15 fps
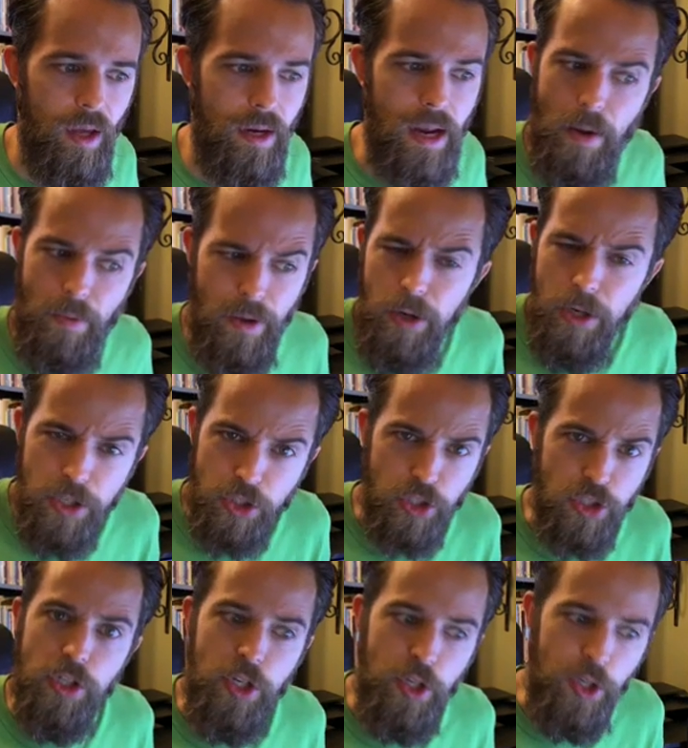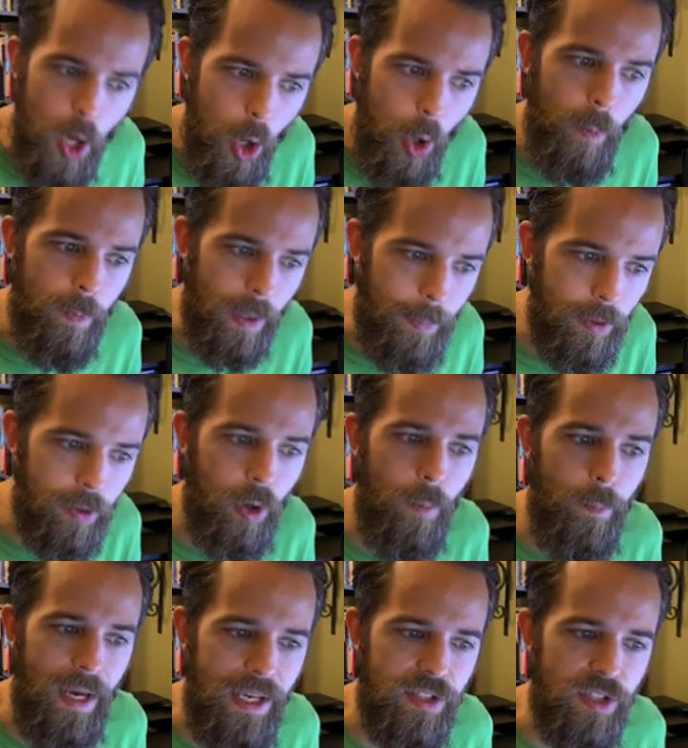Now, there is just no biblical
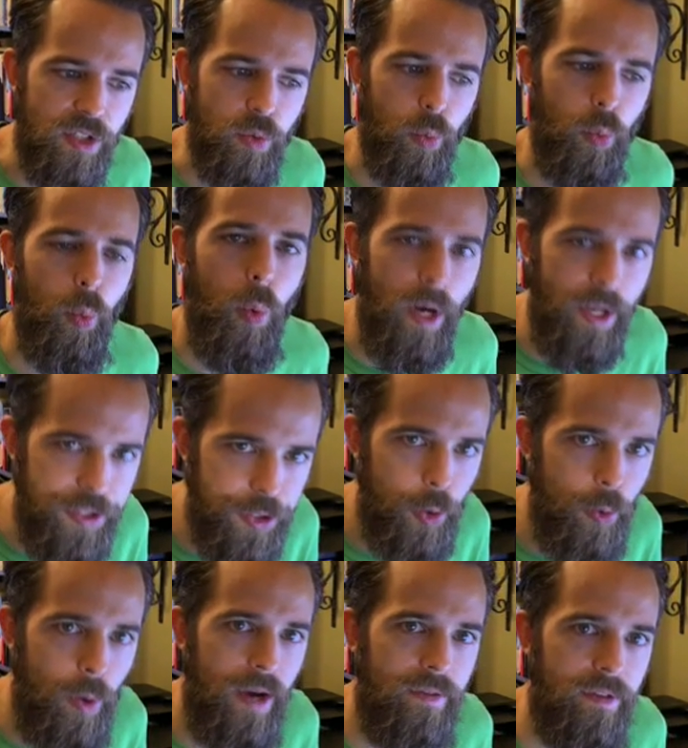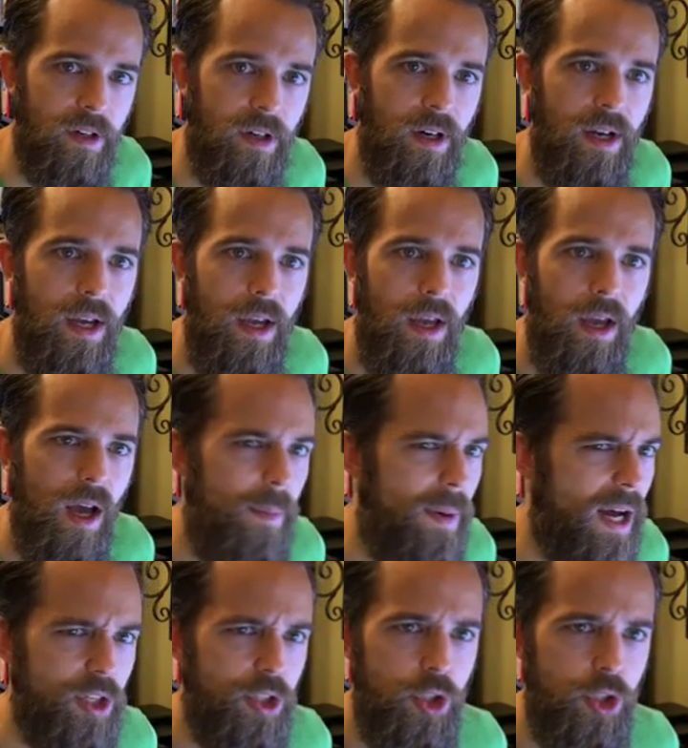basis whatsoever about